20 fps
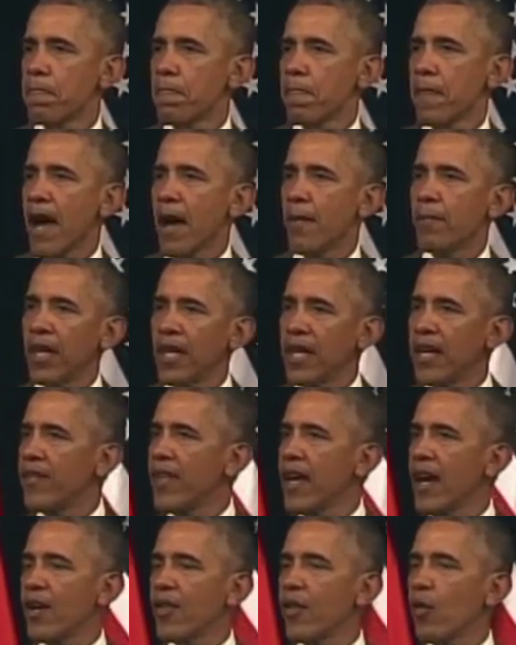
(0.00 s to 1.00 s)
I believe
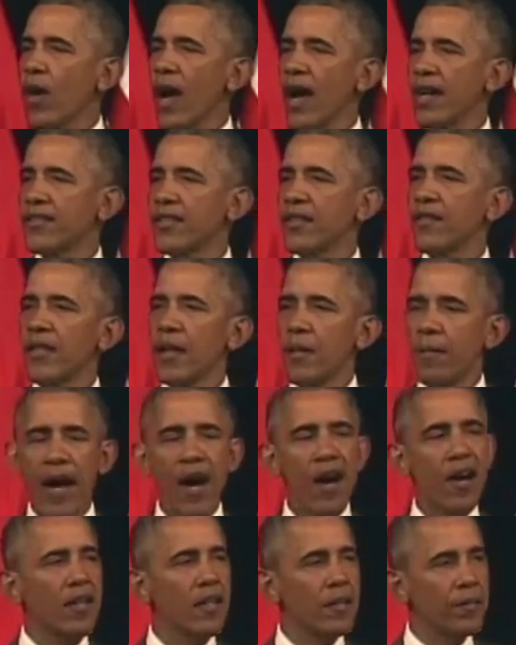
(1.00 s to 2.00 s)
they are the rights of the
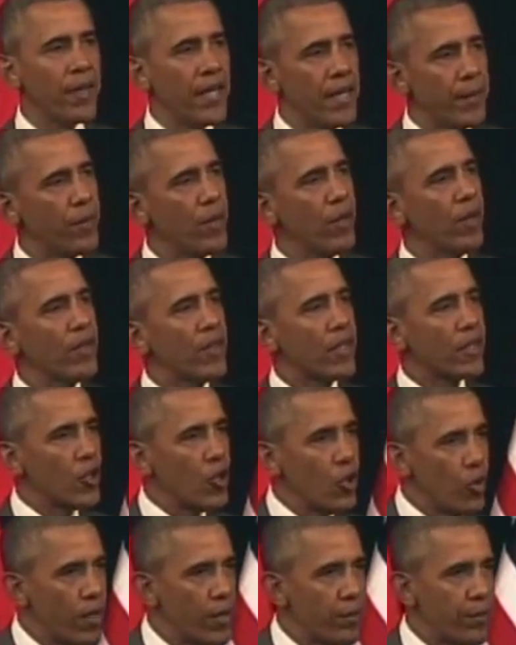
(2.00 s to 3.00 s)
American people, the
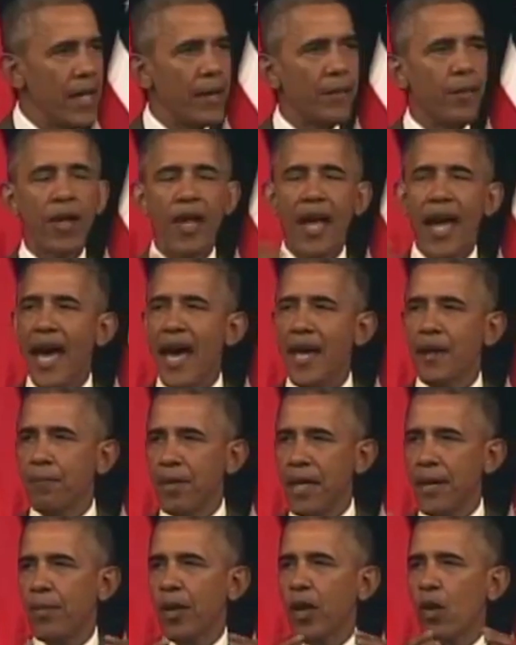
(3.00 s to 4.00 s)
Cuban people, and
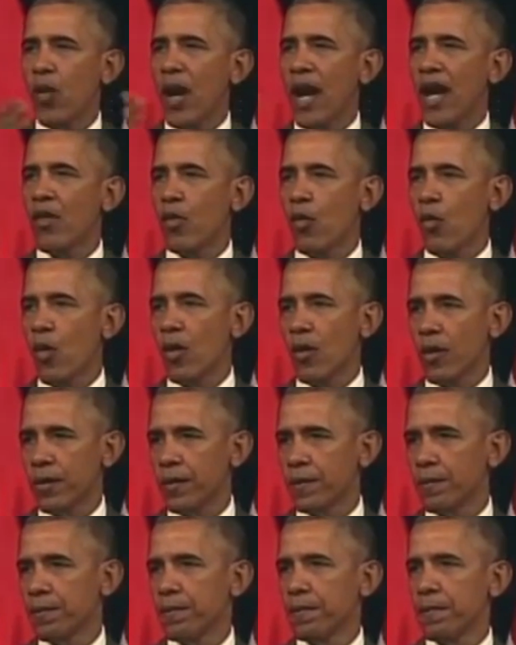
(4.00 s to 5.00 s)
people around the world.